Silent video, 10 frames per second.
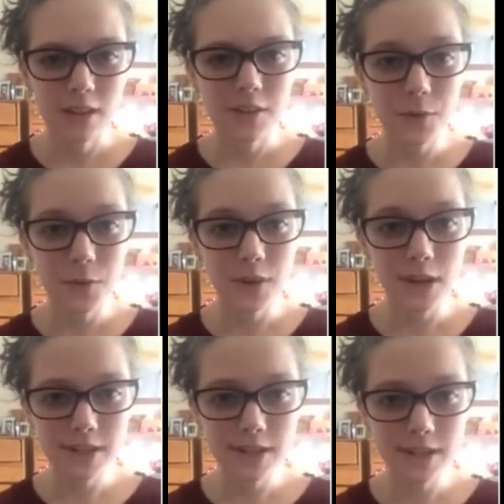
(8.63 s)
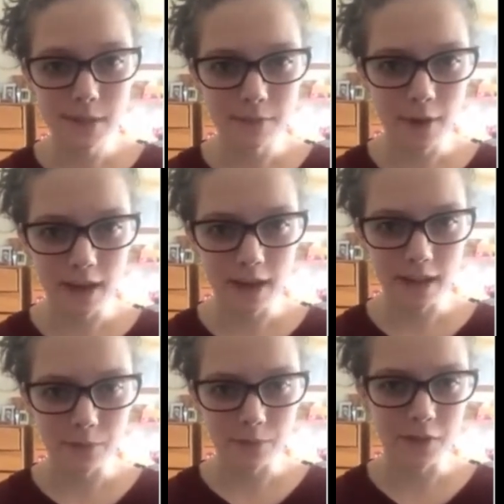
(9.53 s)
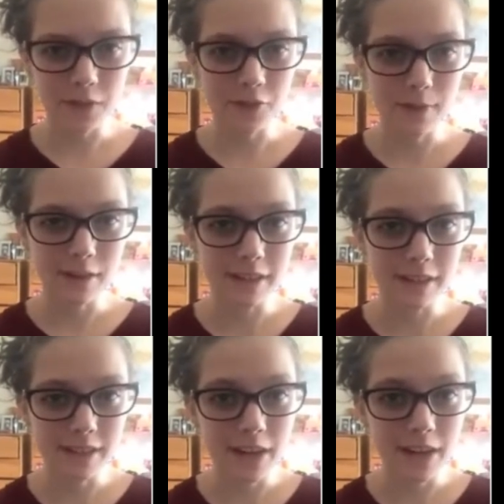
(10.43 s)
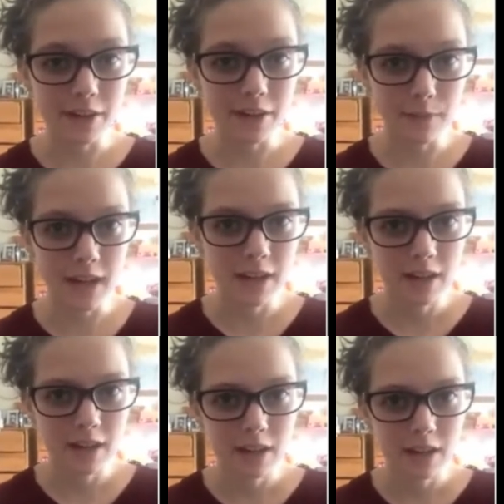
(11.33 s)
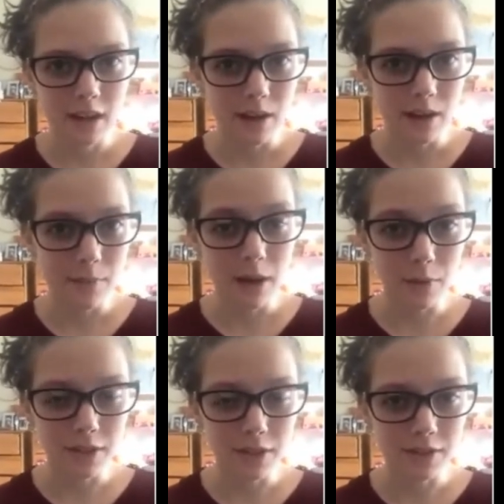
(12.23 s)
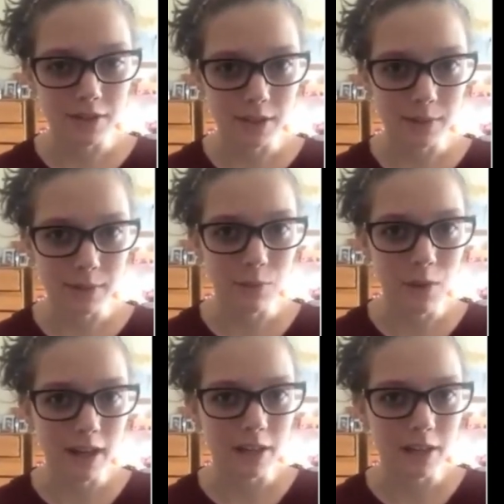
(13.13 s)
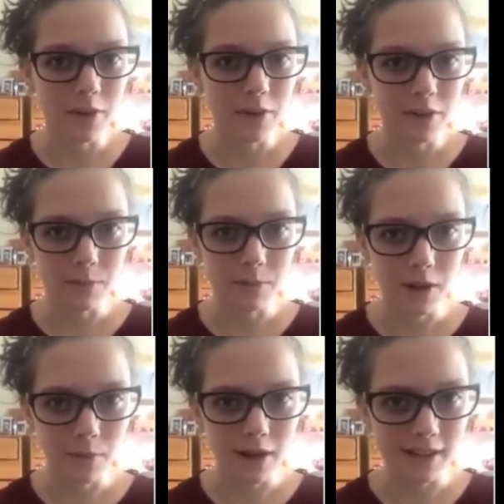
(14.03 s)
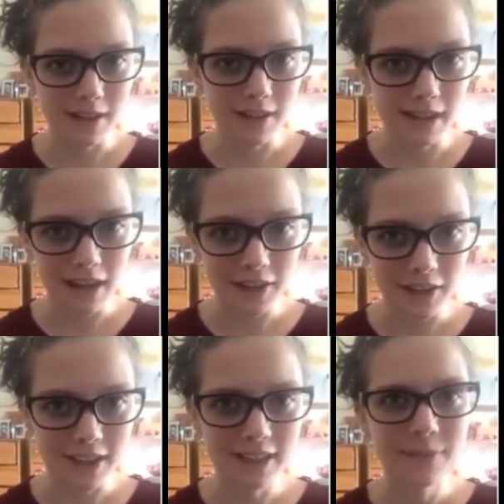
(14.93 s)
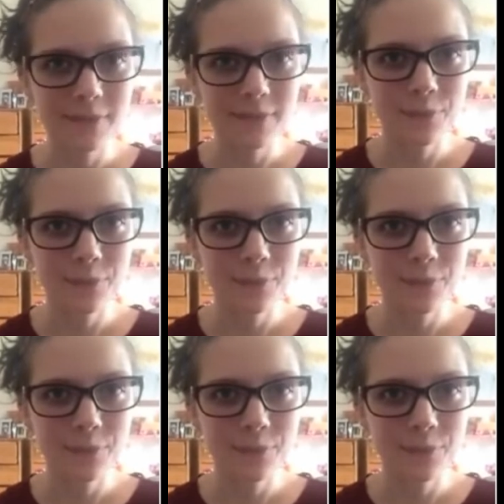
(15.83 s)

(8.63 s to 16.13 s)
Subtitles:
So the concept of fracking in Western Maryland scares me, and I want to explain why in order to spread awareness and action.